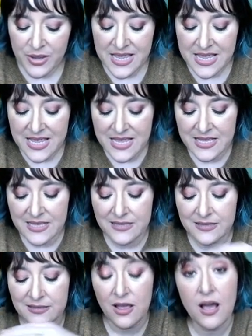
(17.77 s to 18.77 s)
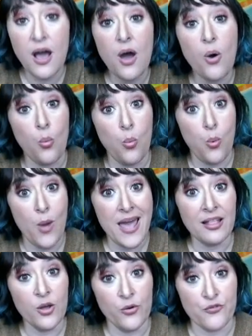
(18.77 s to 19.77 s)
is
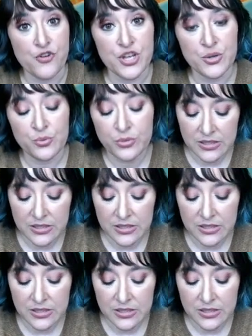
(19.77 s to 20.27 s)
well overdue.